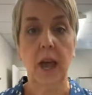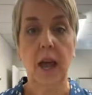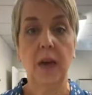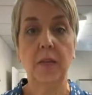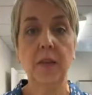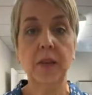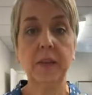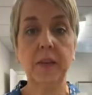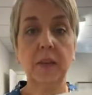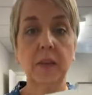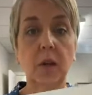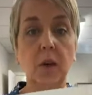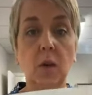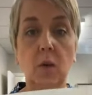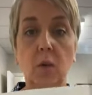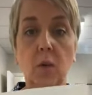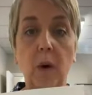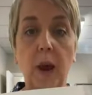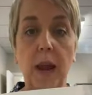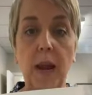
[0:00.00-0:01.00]
And this is a
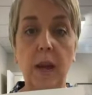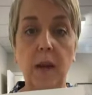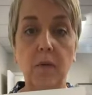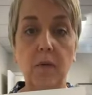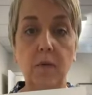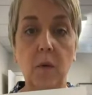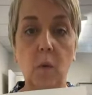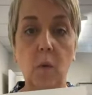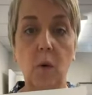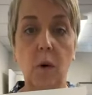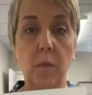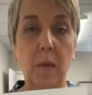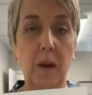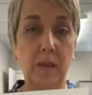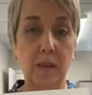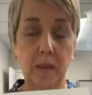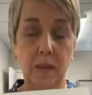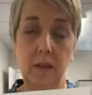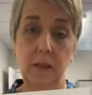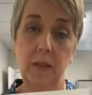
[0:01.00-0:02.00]
great form.
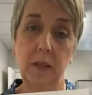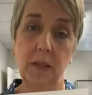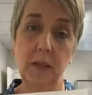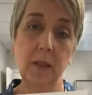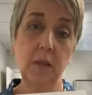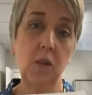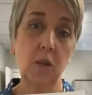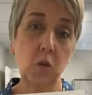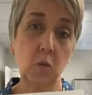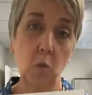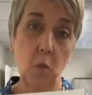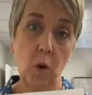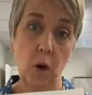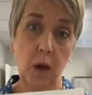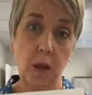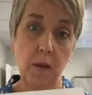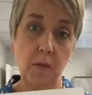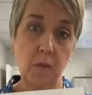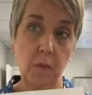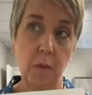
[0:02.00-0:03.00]
This is just
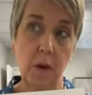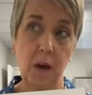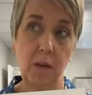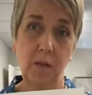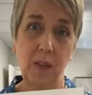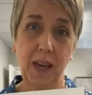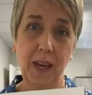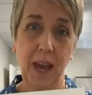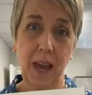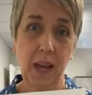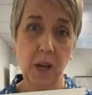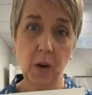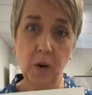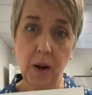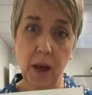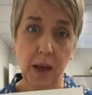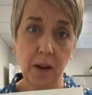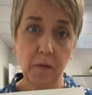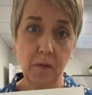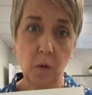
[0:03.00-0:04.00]
one of like 8 or
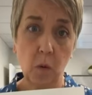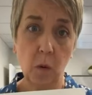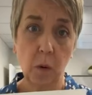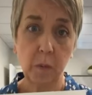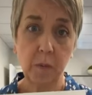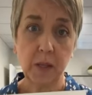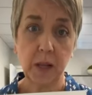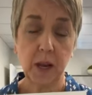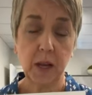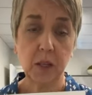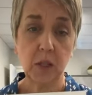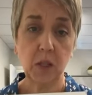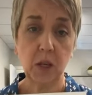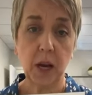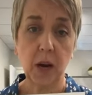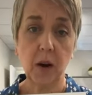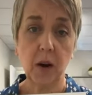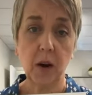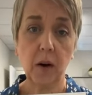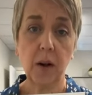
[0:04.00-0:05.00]
9 forms that I
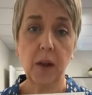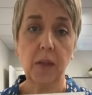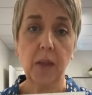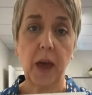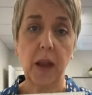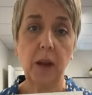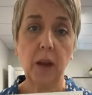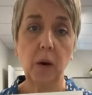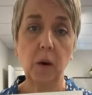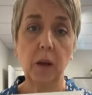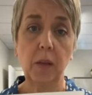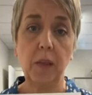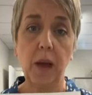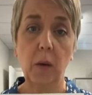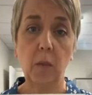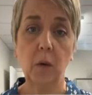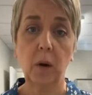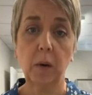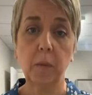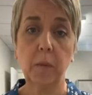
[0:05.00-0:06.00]
share in that
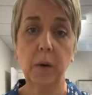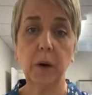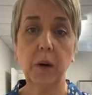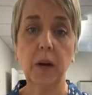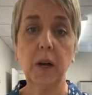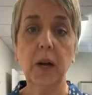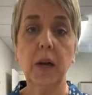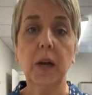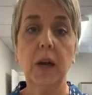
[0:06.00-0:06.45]
workbook.